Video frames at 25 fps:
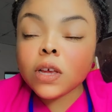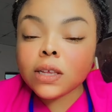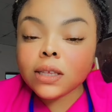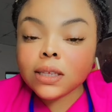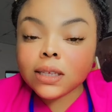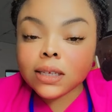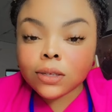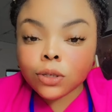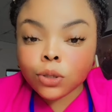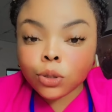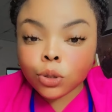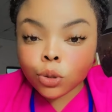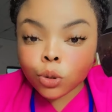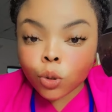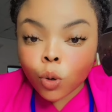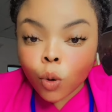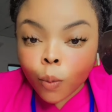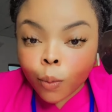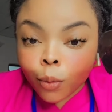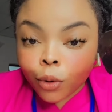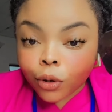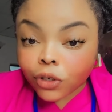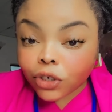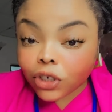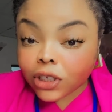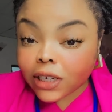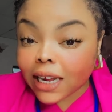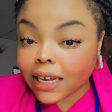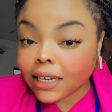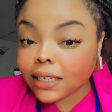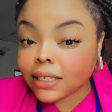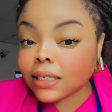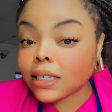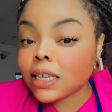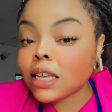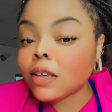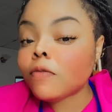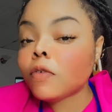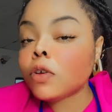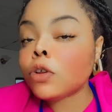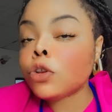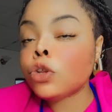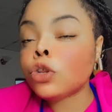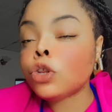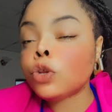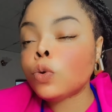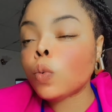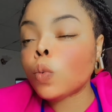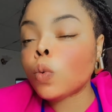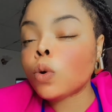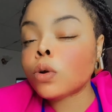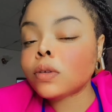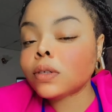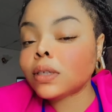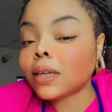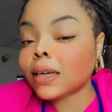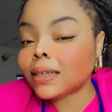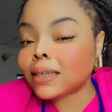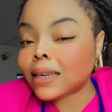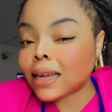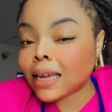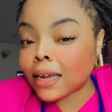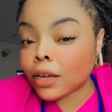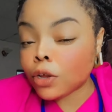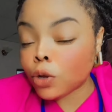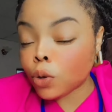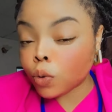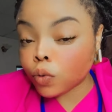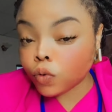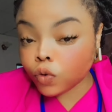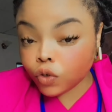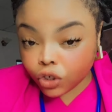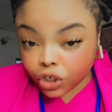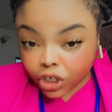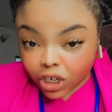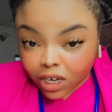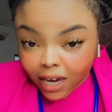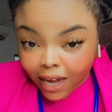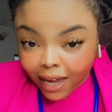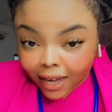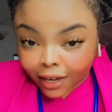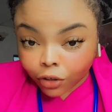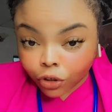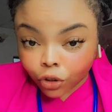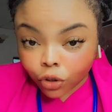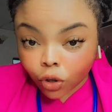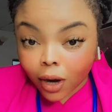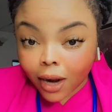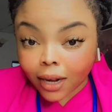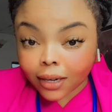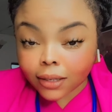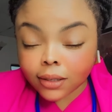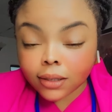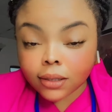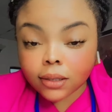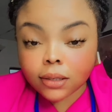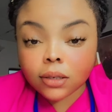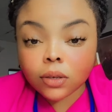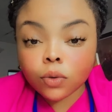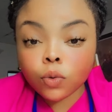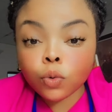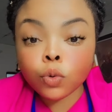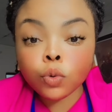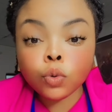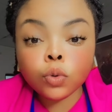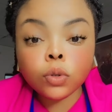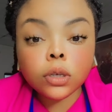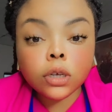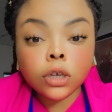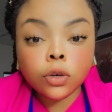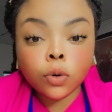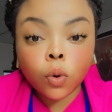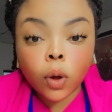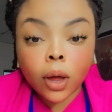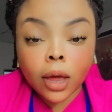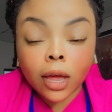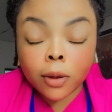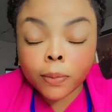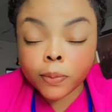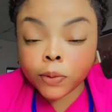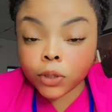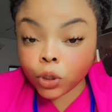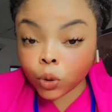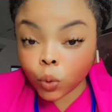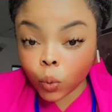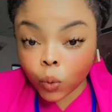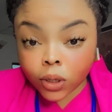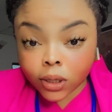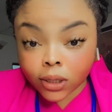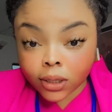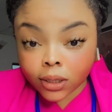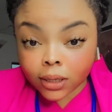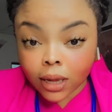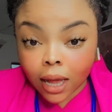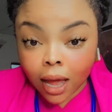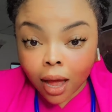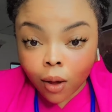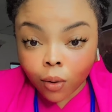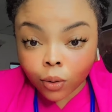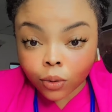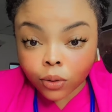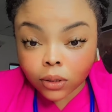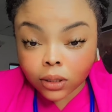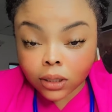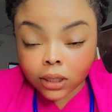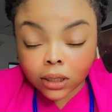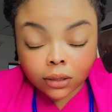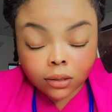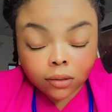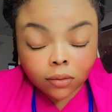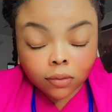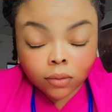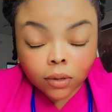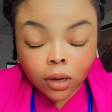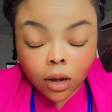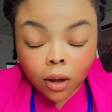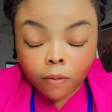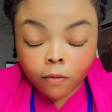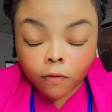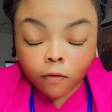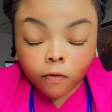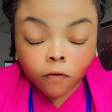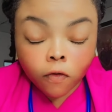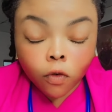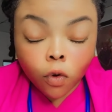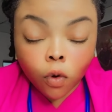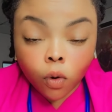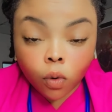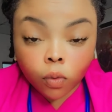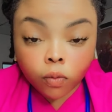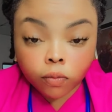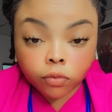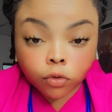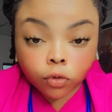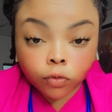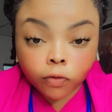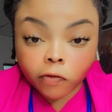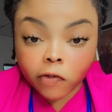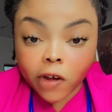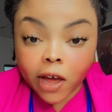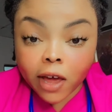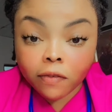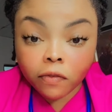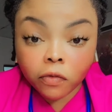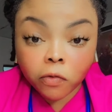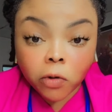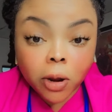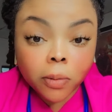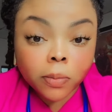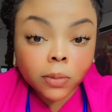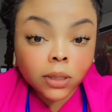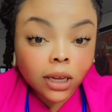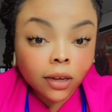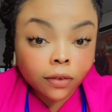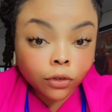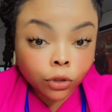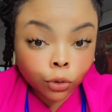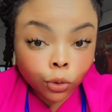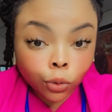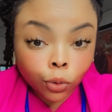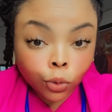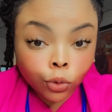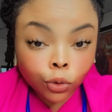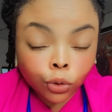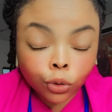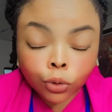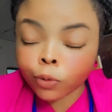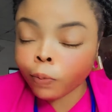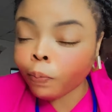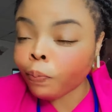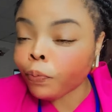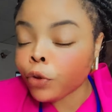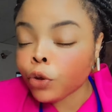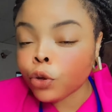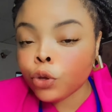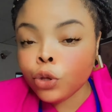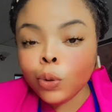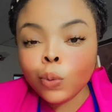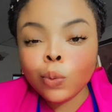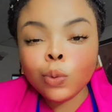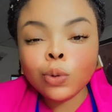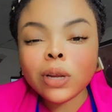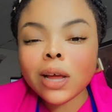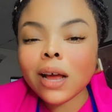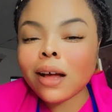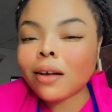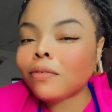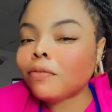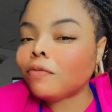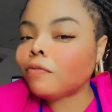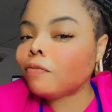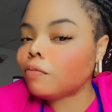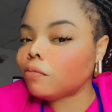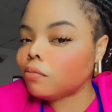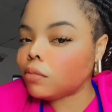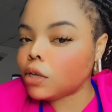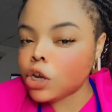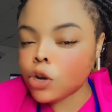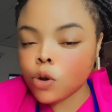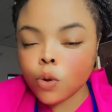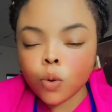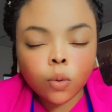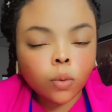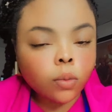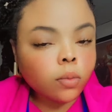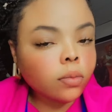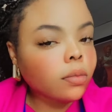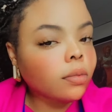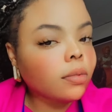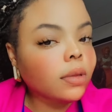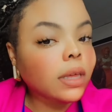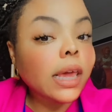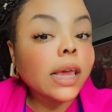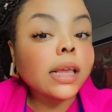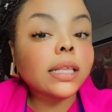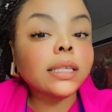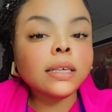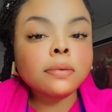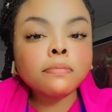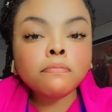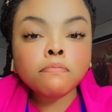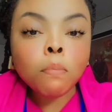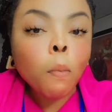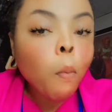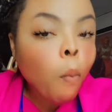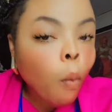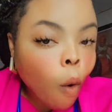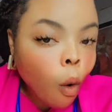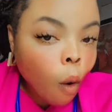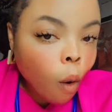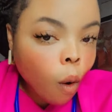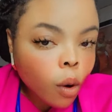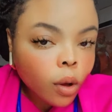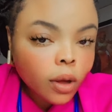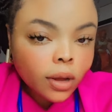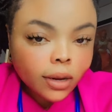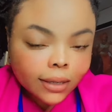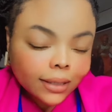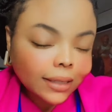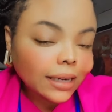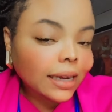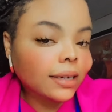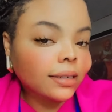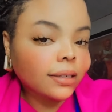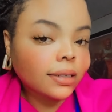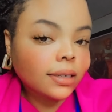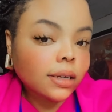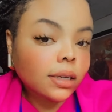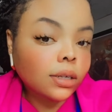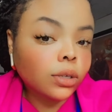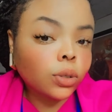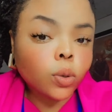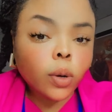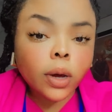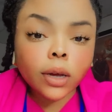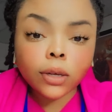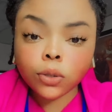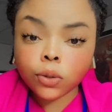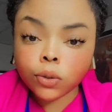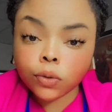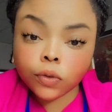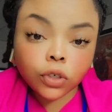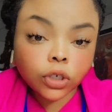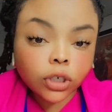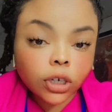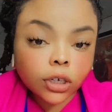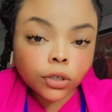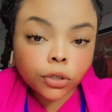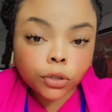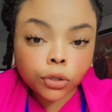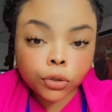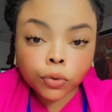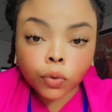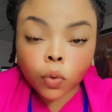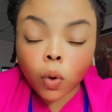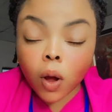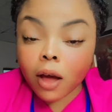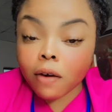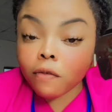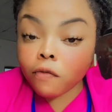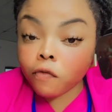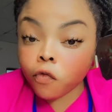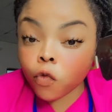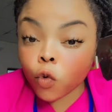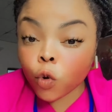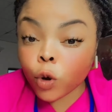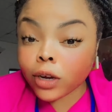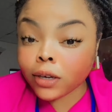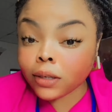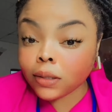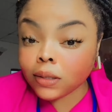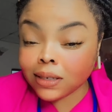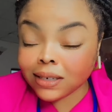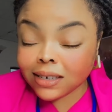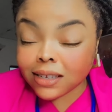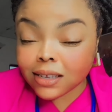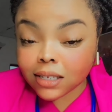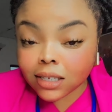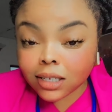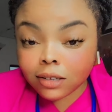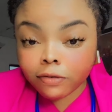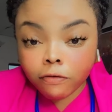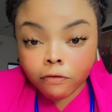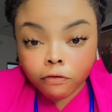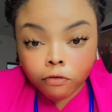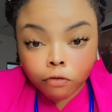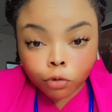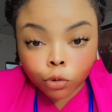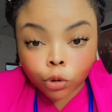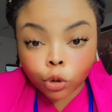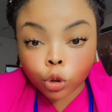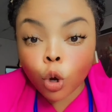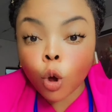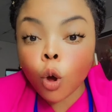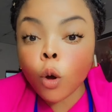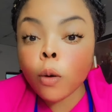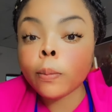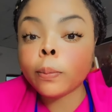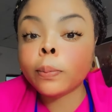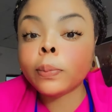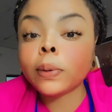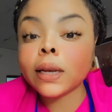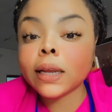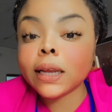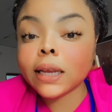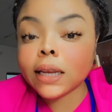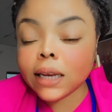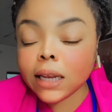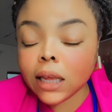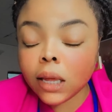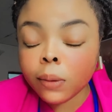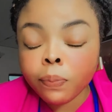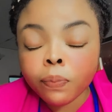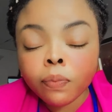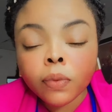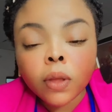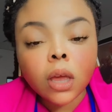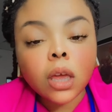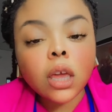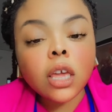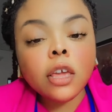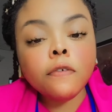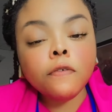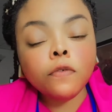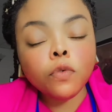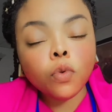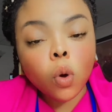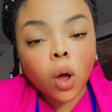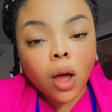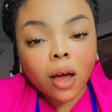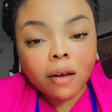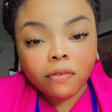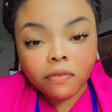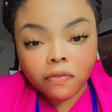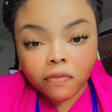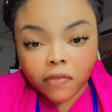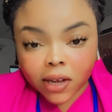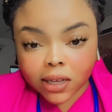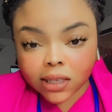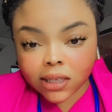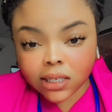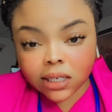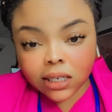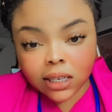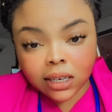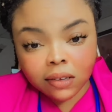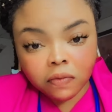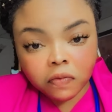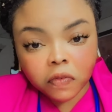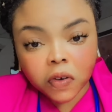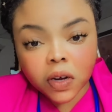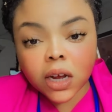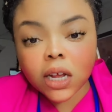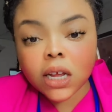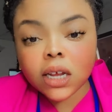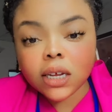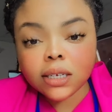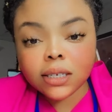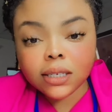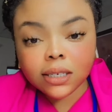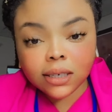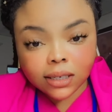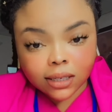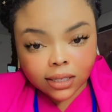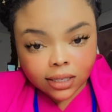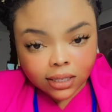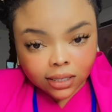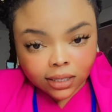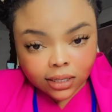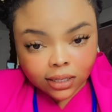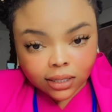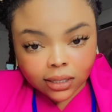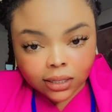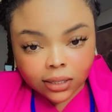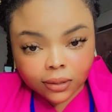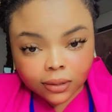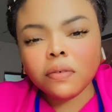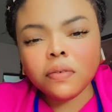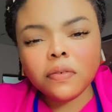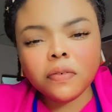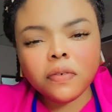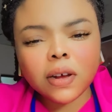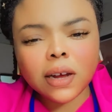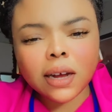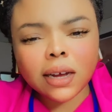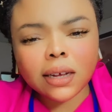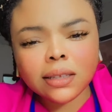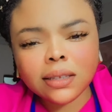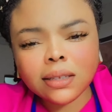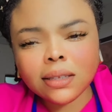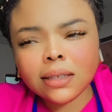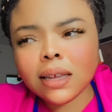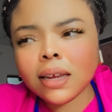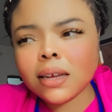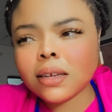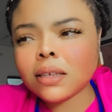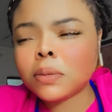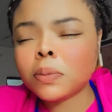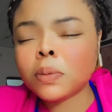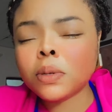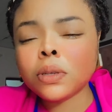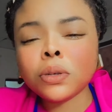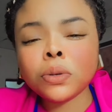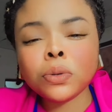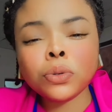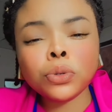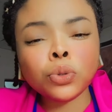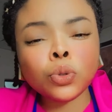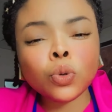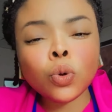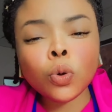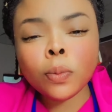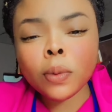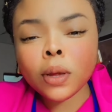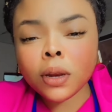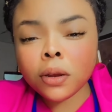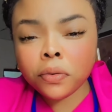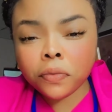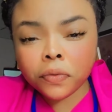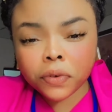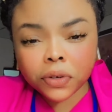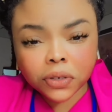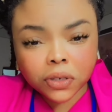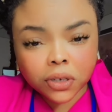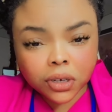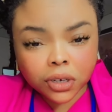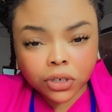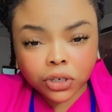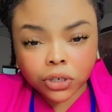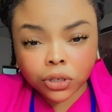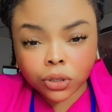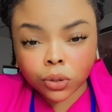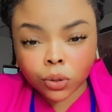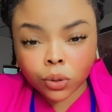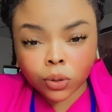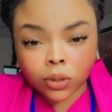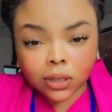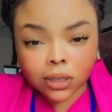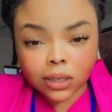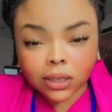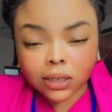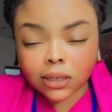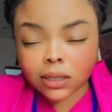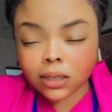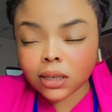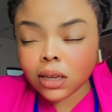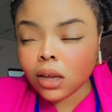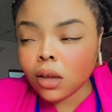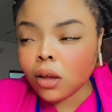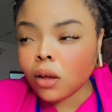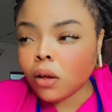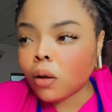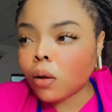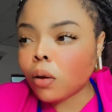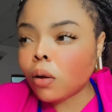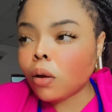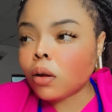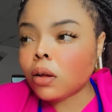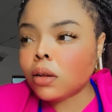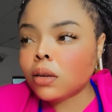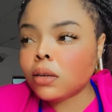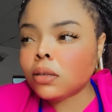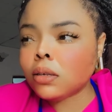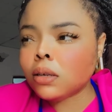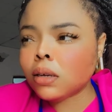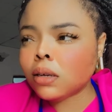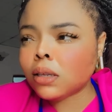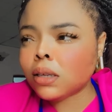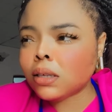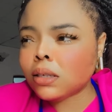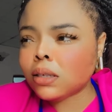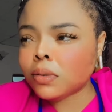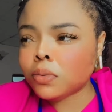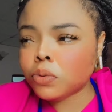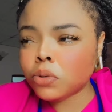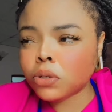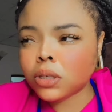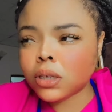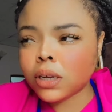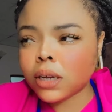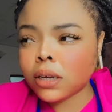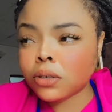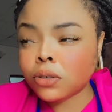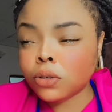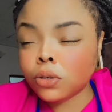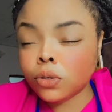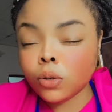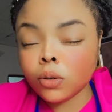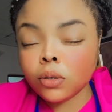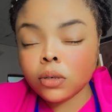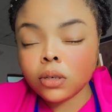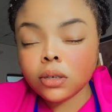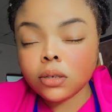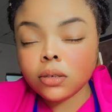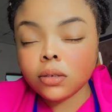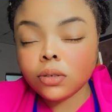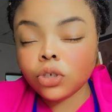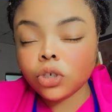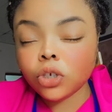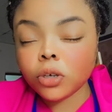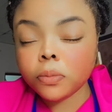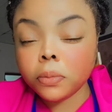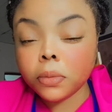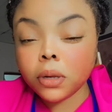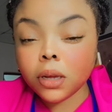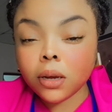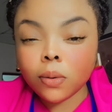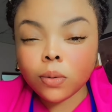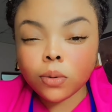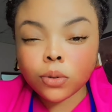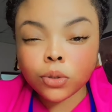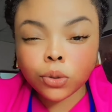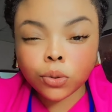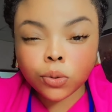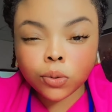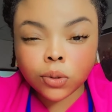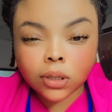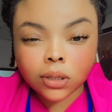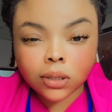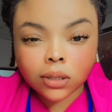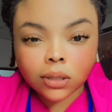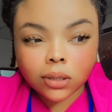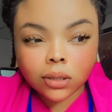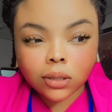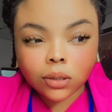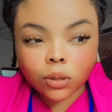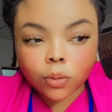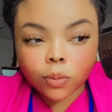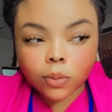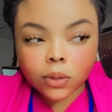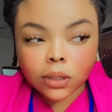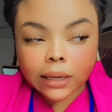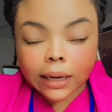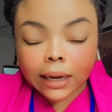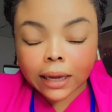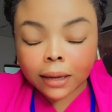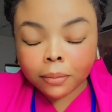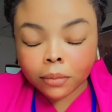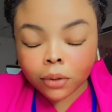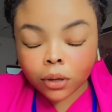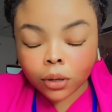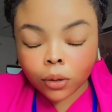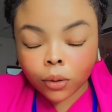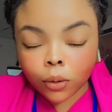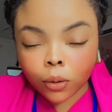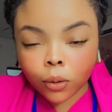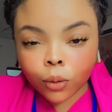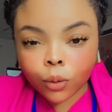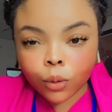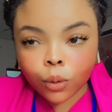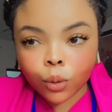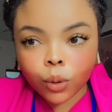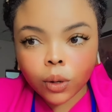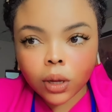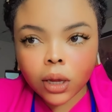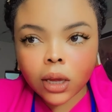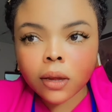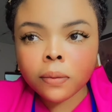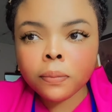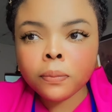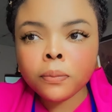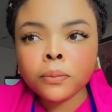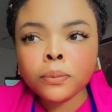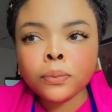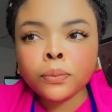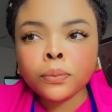eaten so much that even the ones that your GI tract could, help squeeze out the 4 to 5 grams I told you, you would have, eaten more than that. So I suggest you avoid these fruits completely if you have fatty liver disease. In fact, there's been so many researches on this. There's a research done in Germany I was reading some time ago, okay?